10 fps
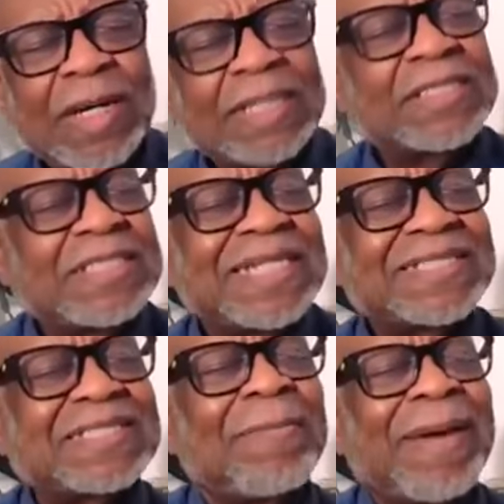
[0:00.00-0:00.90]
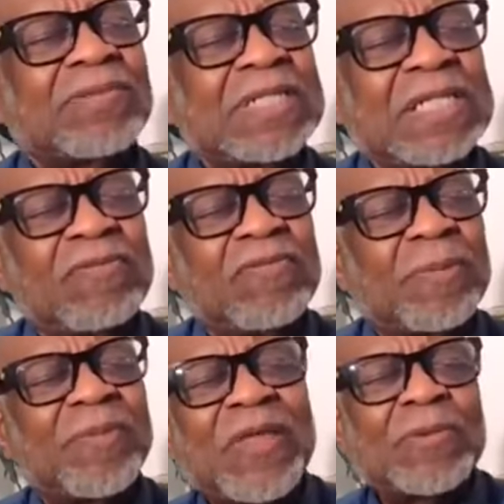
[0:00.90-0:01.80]
is just about to give
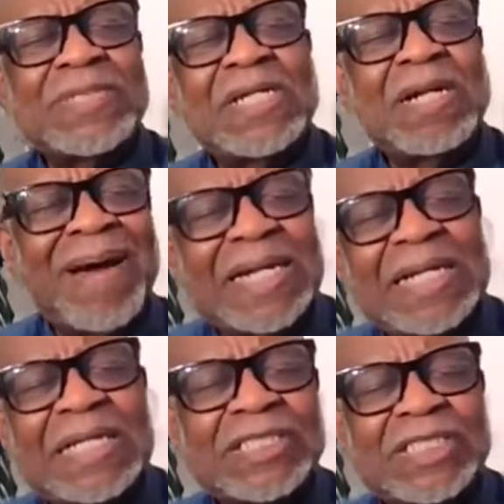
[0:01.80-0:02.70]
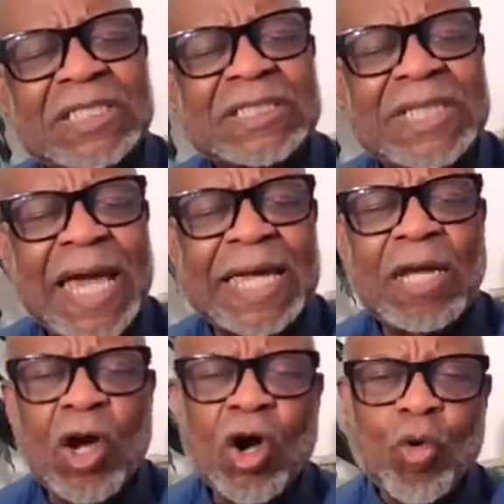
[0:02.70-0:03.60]
up, if there is anybody listening tonight
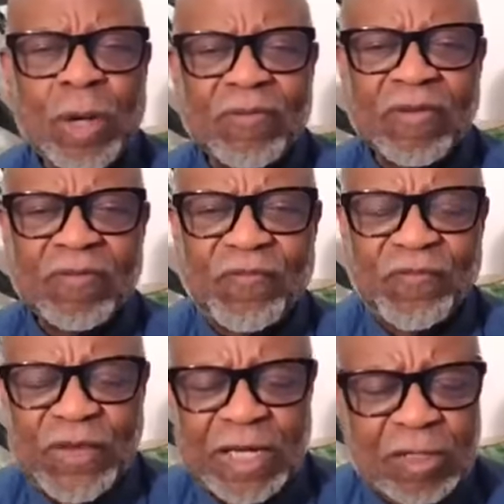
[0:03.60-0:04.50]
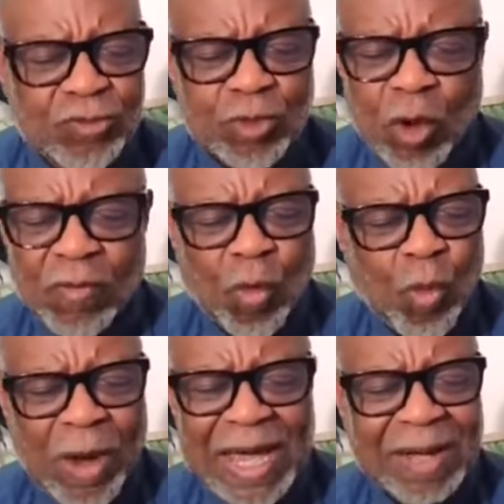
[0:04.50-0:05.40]
who even feels so
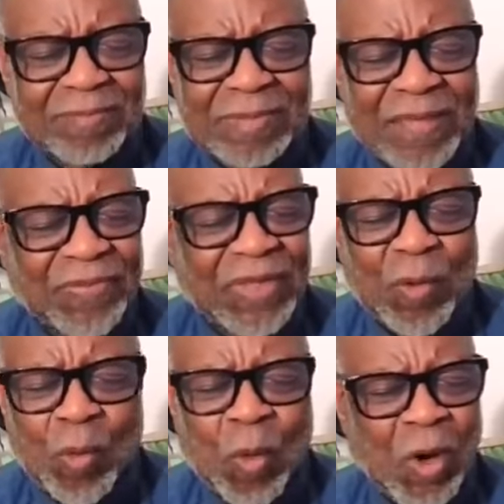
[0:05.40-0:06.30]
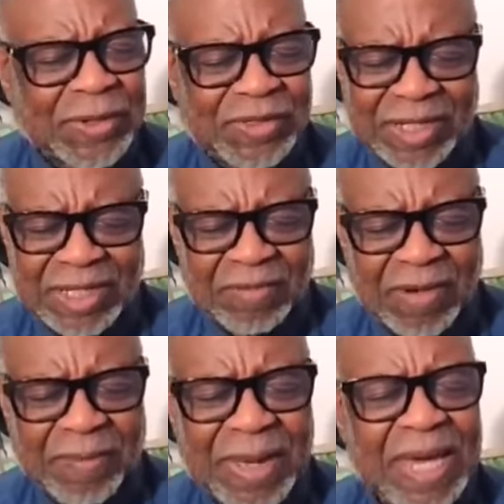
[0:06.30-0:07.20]
overwhelmed that they want to give
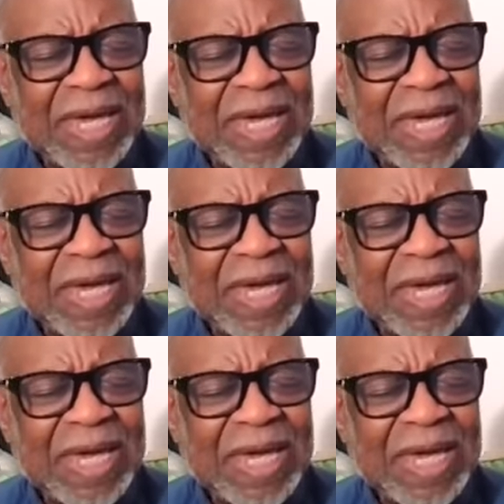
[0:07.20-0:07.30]
up,